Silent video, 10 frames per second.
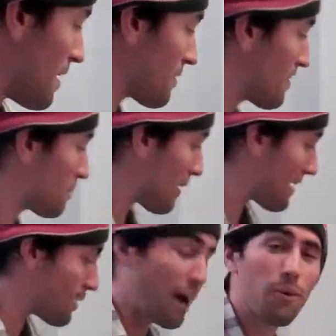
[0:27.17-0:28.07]
about the,
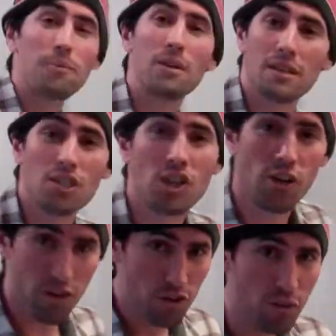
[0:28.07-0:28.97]
I, I would
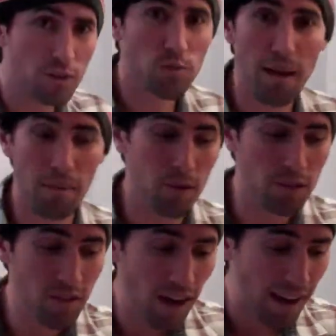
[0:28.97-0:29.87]
consider the newest member
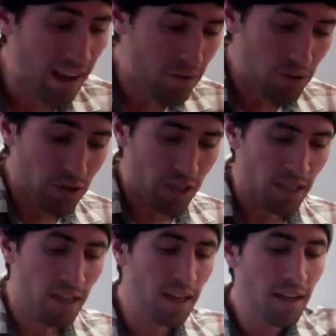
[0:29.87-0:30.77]
to the
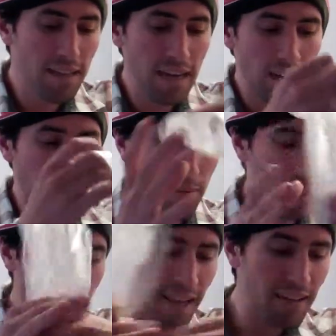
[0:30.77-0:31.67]
IHaveUC com
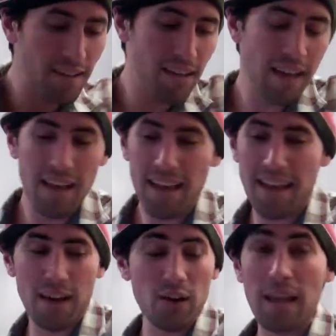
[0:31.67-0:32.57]
site,
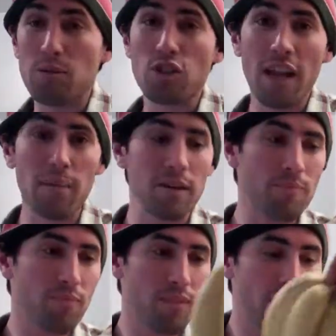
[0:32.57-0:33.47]
and her name's Jaimee,
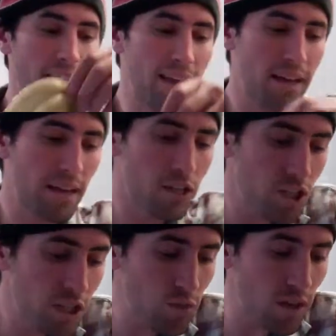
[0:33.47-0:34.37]
and uh,
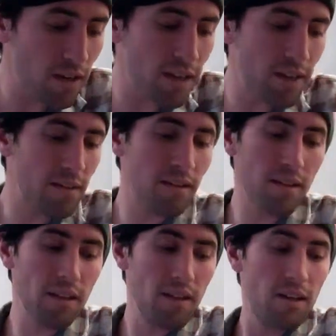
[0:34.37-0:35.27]
she's written in
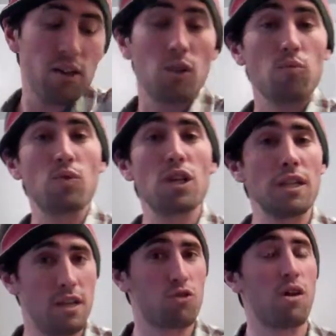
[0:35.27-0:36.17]
some
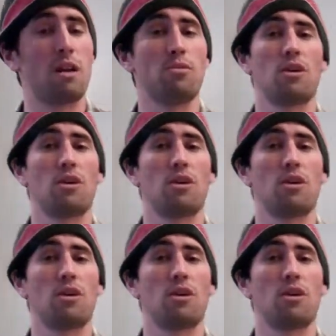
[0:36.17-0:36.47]
really incredible